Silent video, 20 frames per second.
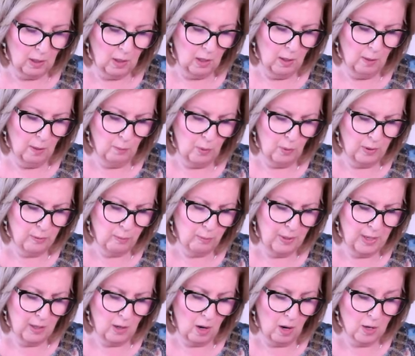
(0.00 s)
Um, with
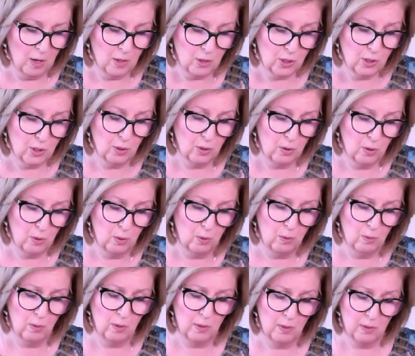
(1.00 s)
regard
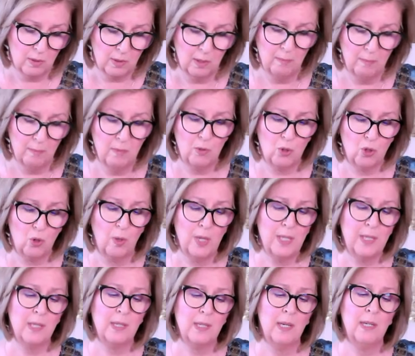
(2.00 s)
to some
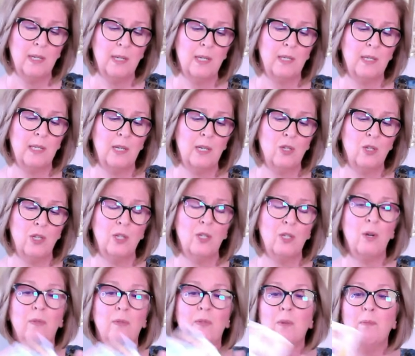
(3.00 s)
choices and decisions
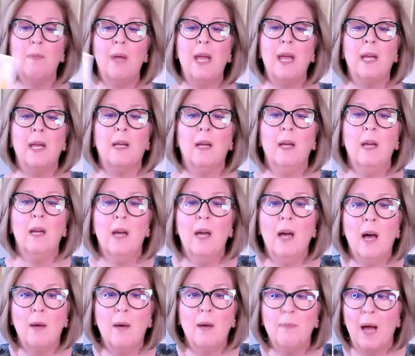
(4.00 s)
you have to make
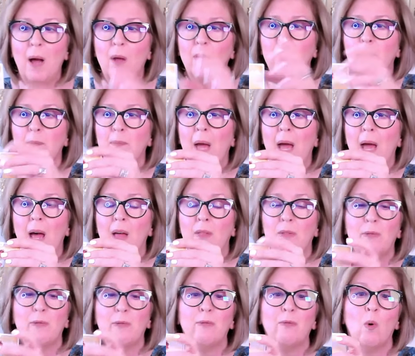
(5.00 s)
about the path
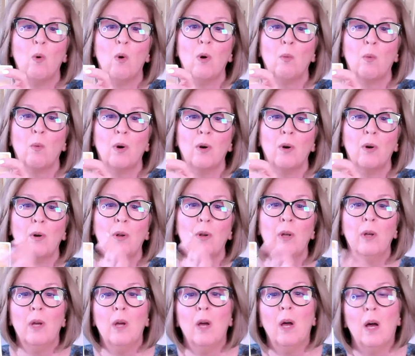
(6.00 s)
forward.
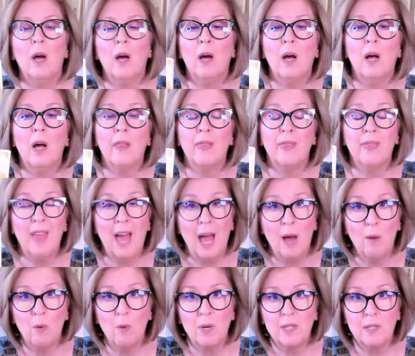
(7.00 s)
Uh,
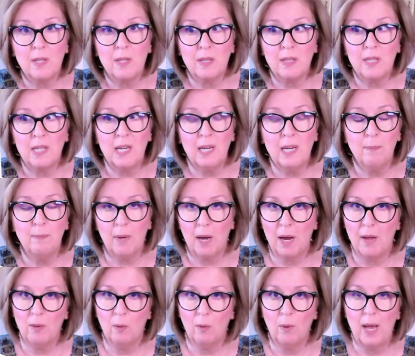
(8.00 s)
that was the theme,
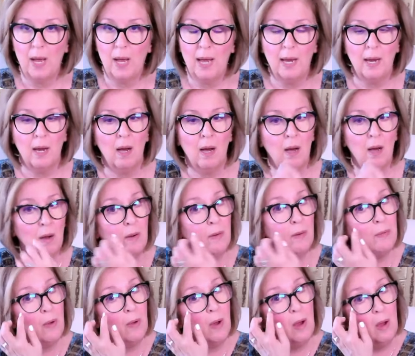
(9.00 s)
by the way,
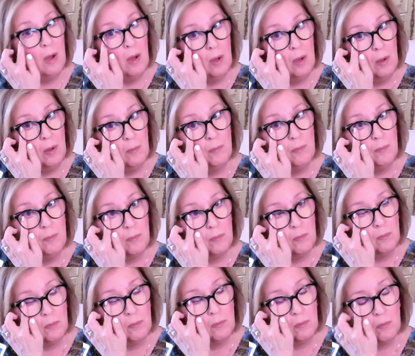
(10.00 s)
of, um,
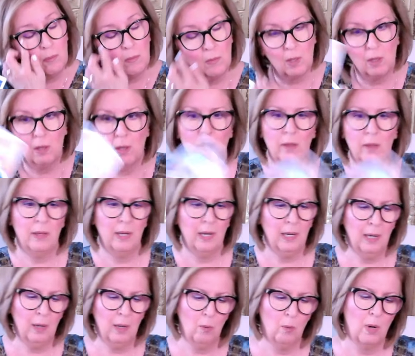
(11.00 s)
I
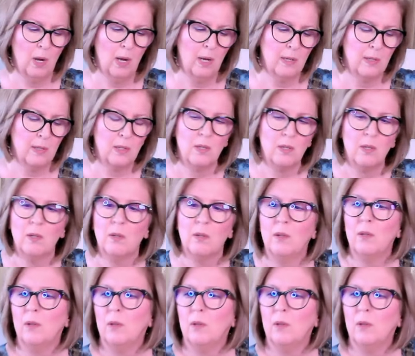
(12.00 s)
think it was,